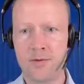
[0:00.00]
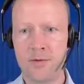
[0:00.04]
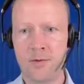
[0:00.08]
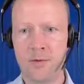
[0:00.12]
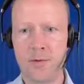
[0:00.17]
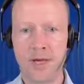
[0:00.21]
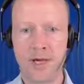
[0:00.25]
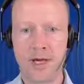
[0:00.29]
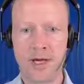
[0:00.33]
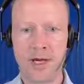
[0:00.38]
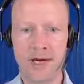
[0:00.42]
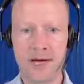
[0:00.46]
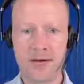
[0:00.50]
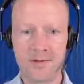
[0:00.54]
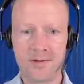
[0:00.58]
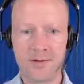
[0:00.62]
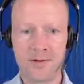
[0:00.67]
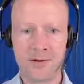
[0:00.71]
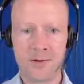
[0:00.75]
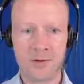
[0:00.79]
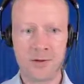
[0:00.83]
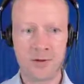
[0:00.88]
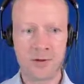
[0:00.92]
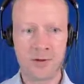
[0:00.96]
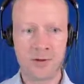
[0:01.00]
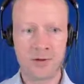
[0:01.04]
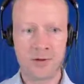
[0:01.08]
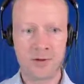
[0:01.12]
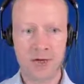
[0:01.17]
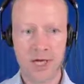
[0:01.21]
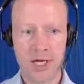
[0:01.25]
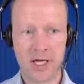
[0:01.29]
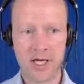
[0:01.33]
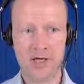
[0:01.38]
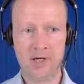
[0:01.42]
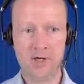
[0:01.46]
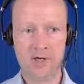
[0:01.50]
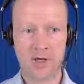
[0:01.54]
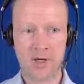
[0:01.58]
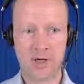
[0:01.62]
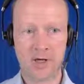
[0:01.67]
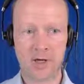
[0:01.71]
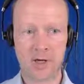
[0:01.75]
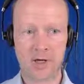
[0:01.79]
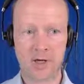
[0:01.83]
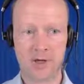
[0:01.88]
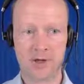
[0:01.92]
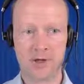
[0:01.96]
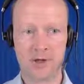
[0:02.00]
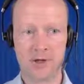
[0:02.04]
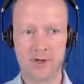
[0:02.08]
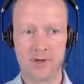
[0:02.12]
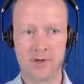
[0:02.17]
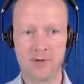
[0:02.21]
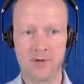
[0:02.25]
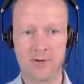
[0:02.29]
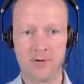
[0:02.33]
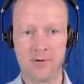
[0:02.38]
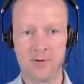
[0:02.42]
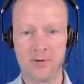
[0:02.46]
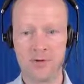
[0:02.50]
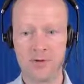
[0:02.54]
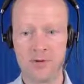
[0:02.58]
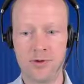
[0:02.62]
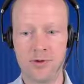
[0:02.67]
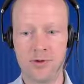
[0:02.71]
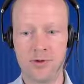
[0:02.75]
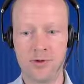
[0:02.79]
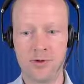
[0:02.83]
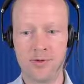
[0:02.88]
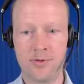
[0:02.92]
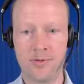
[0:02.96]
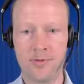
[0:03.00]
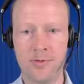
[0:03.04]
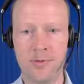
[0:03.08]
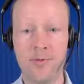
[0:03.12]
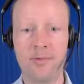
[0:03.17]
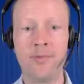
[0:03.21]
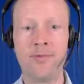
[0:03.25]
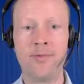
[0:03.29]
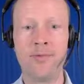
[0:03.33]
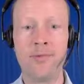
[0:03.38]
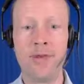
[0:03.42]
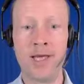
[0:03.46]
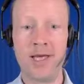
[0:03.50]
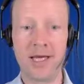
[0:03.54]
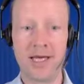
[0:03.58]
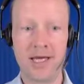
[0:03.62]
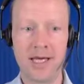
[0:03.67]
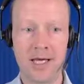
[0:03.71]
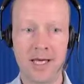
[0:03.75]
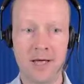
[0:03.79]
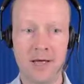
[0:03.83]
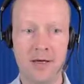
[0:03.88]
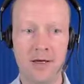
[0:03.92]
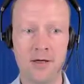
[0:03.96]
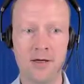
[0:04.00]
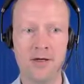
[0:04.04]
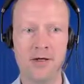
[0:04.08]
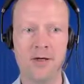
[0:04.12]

We have to change the culture to making